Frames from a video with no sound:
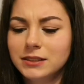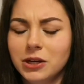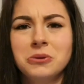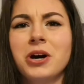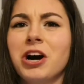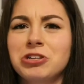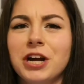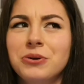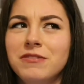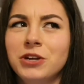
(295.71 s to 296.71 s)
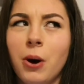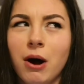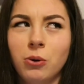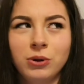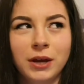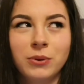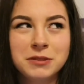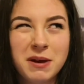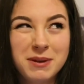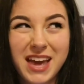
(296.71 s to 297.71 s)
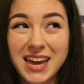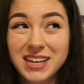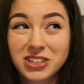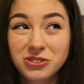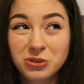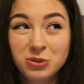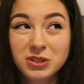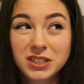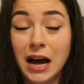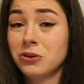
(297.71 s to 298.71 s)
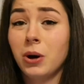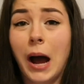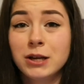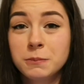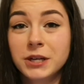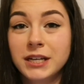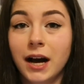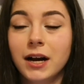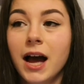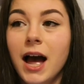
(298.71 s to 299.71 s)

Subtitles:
oh gosh, I don't even know how old I was, maybe 8 years old. I don't know, I was pretty young.